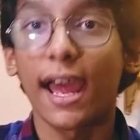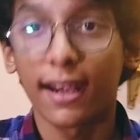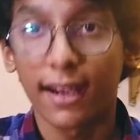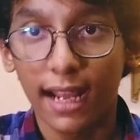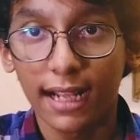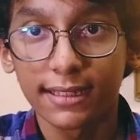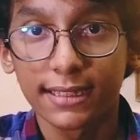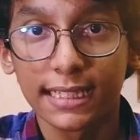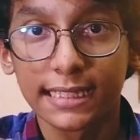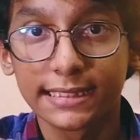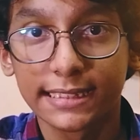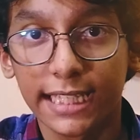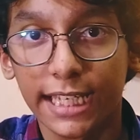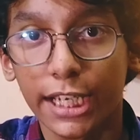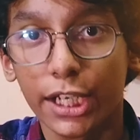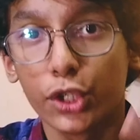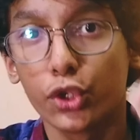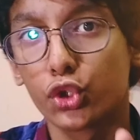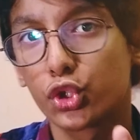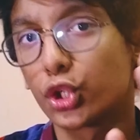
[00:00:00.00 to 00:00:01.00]
And like they
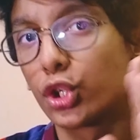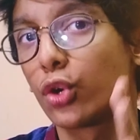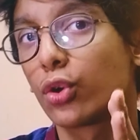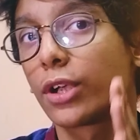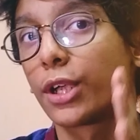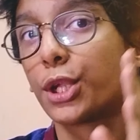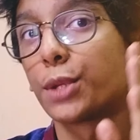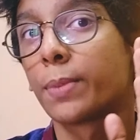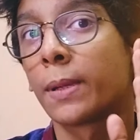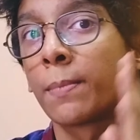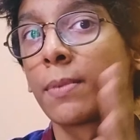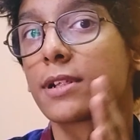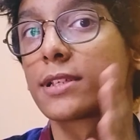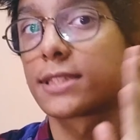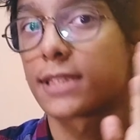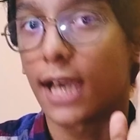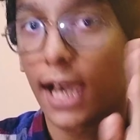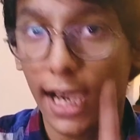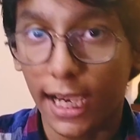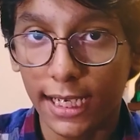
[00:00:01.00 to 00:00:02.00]
say, you should look into
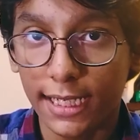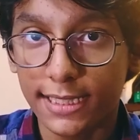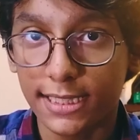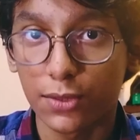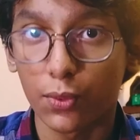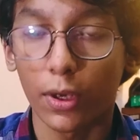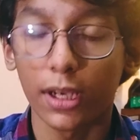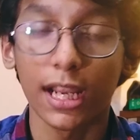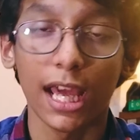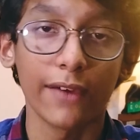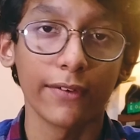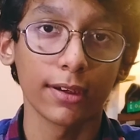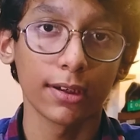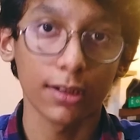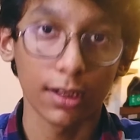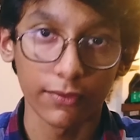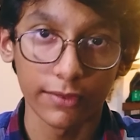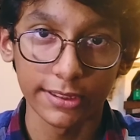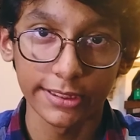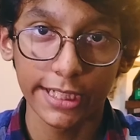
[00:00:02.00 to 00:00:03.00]
people's eyes while
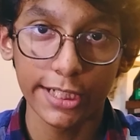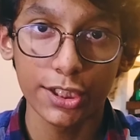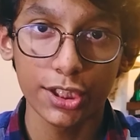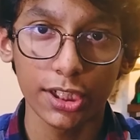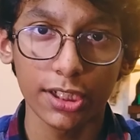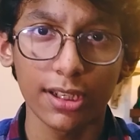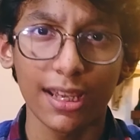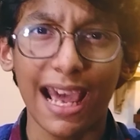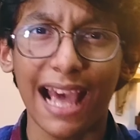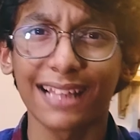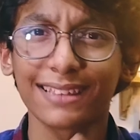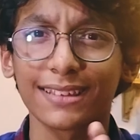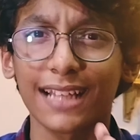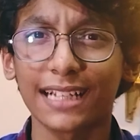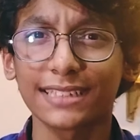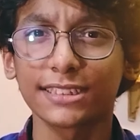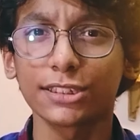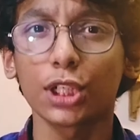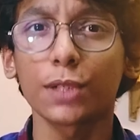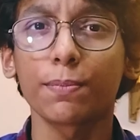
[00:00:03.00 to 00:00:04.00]
having a conversation,
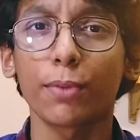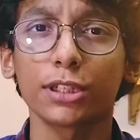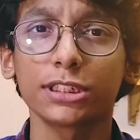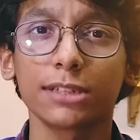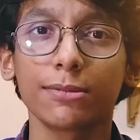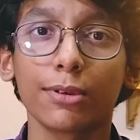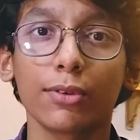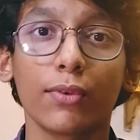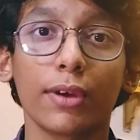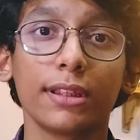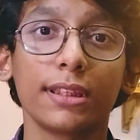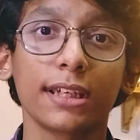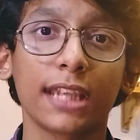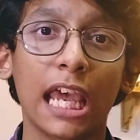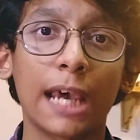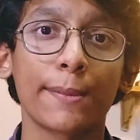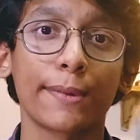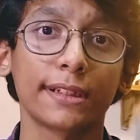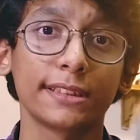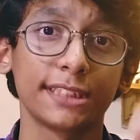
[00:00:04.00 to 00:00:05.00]
and that's not possible
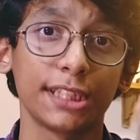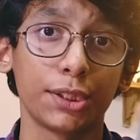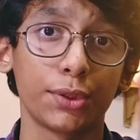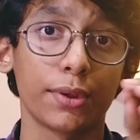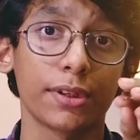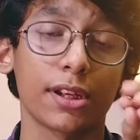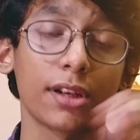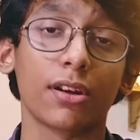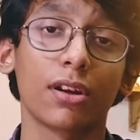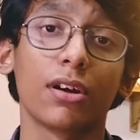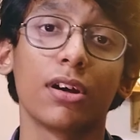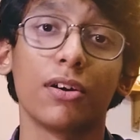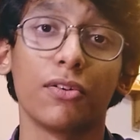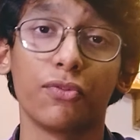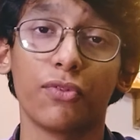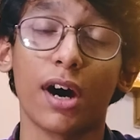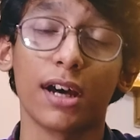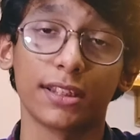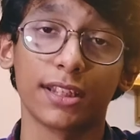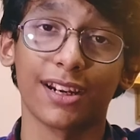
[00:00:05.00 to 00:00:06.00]
when the camera is situated
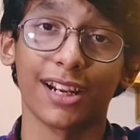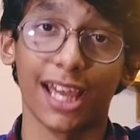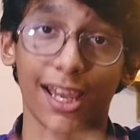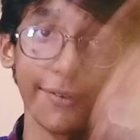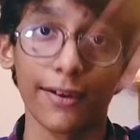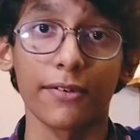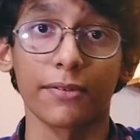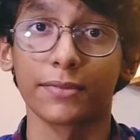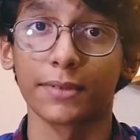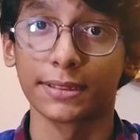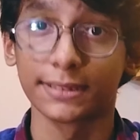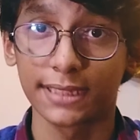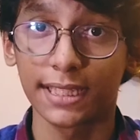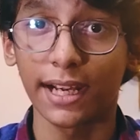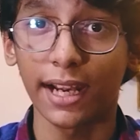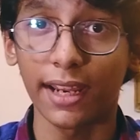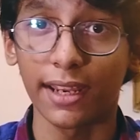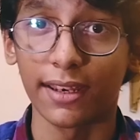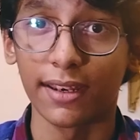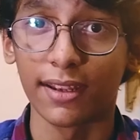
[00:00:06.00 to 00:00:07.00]
farther away from the
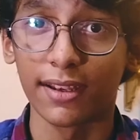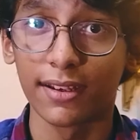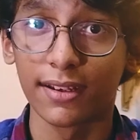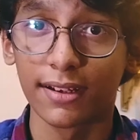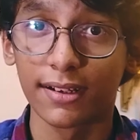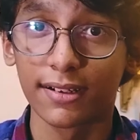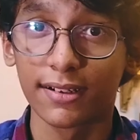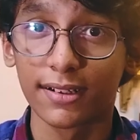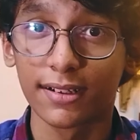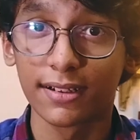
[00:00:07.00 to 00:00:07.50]
screen.